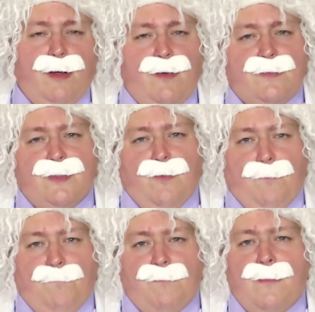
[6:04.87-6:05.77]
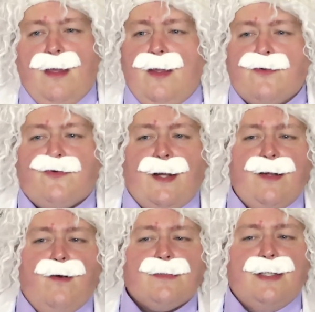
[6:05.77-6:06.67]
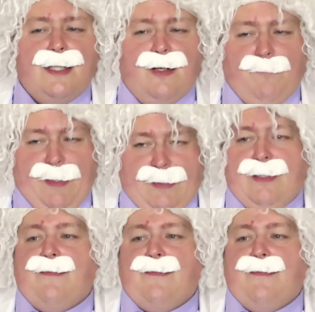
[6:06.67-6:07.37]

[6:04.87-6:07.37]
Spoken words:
do? You train yours a little bit,